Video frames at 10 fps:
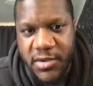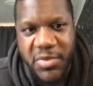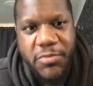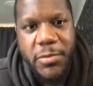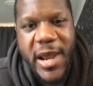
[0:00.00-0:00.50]
And
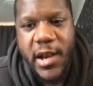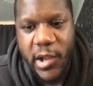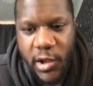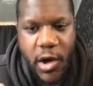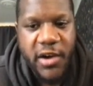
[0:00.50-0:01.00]
people made a
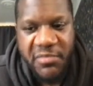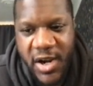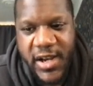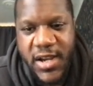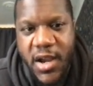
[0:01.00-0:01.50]
lot of
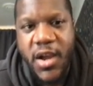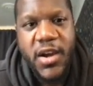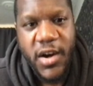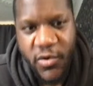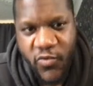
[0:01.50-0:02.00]
money
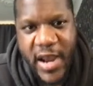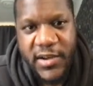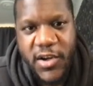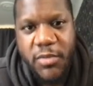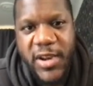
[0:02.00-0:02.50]
on
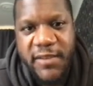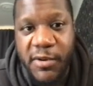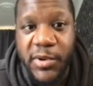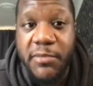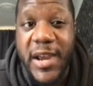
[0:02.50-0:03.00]
Rex. I believe I'm
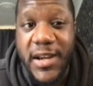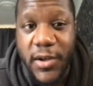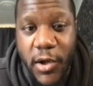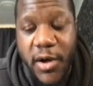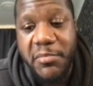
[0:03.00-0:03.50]
going to make a
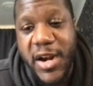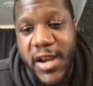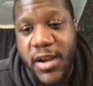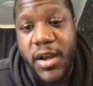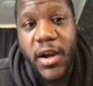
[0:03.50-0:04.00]
lot of
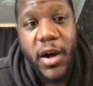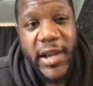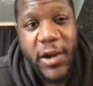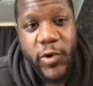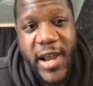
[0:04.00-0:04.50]
money on
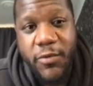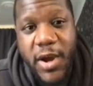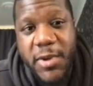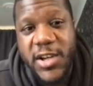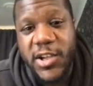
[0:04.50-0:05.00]
Gale
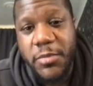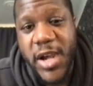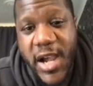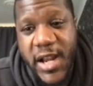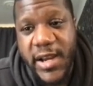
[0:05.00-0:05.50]
Network because I'm
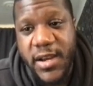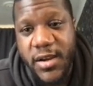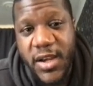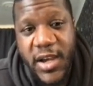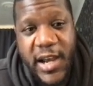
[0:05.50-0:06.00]
early.
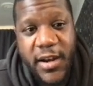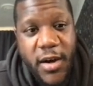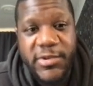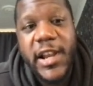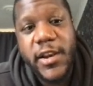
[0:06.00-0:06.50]
And
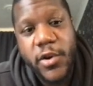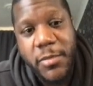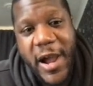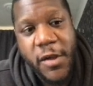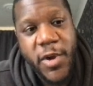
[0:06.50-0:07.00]
I'm telling you
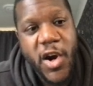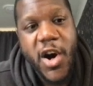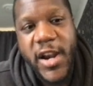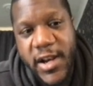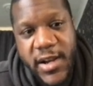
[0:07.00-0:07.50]
about it. I'm not
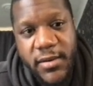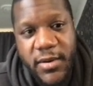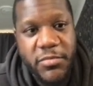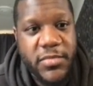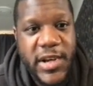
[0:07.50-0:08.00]
hiding it.
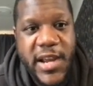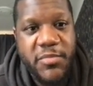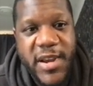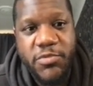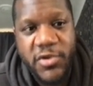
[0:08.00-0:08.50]
I'm letting
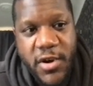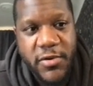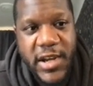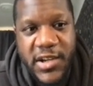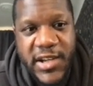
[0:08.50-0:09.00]
people know
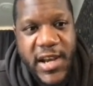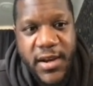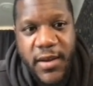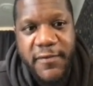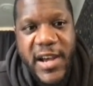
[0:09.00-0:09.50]
they can take
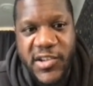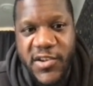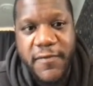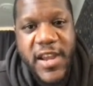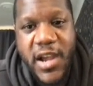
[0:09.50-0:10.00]
advantage
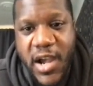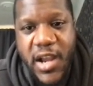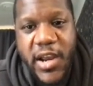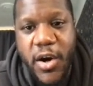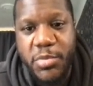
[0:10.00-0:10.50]
of the
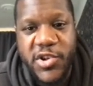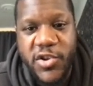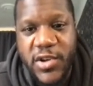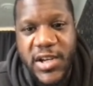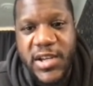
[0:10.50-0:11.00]
early
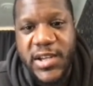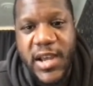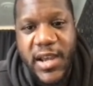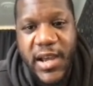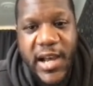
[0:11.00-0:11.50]
opportunities
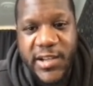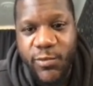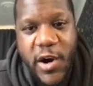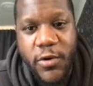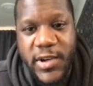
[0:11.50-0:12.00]
as
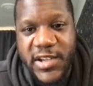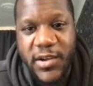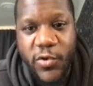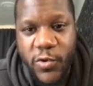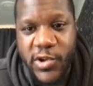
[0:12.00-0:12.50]
well. There's an
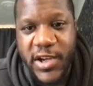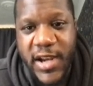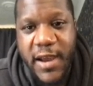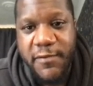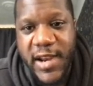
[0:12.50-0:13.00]
auction
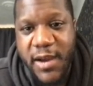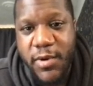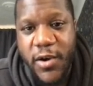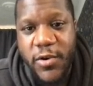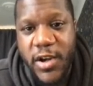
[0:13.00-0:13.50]
every day.
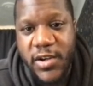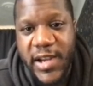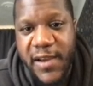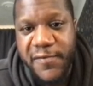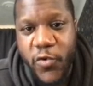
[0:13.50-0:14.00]
We're only on
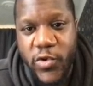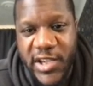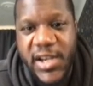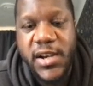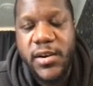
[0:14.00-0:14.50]
day
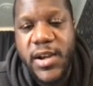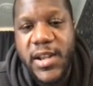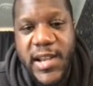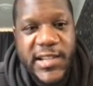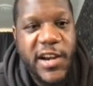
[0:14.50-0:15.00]
14.
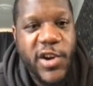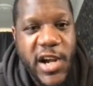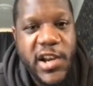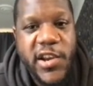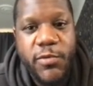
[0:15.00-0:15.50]
That's how
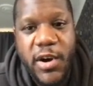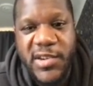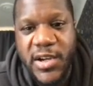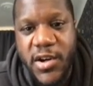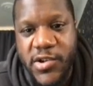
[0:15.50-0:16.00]
early you are. It's
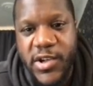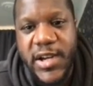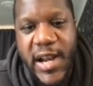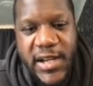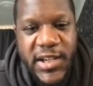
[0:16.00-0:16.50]
a
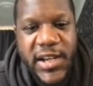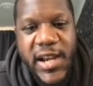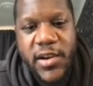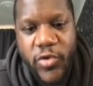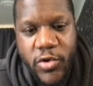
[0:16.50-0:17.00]

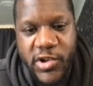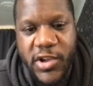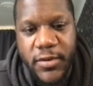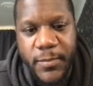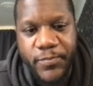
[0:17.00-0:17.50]
180-day
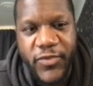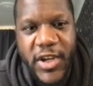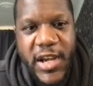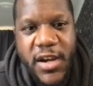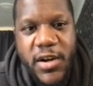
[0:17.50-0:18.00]
auction,
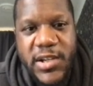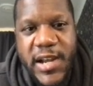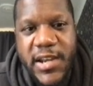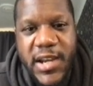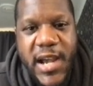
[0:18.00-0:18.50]
okay, guys? Now,
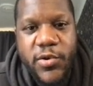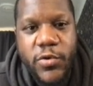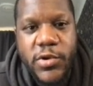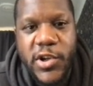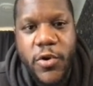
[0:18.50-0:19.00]
you can
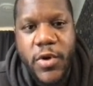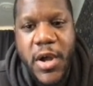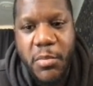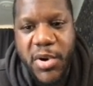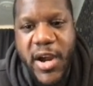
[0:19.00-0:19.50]
also
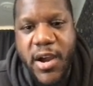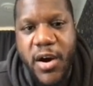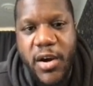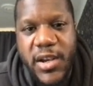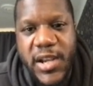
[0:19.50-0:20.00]
buy
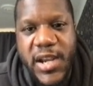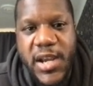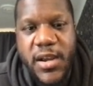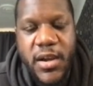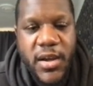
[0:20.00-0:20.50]
on
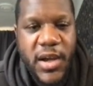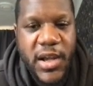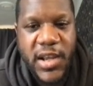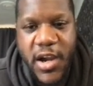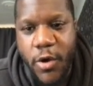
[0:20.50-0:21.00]
the, uh,
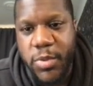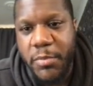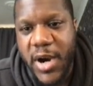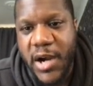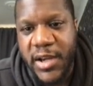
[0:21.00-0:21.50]
the open
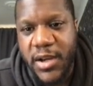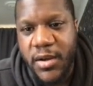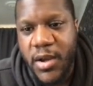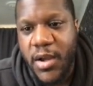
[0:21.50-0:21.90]
market.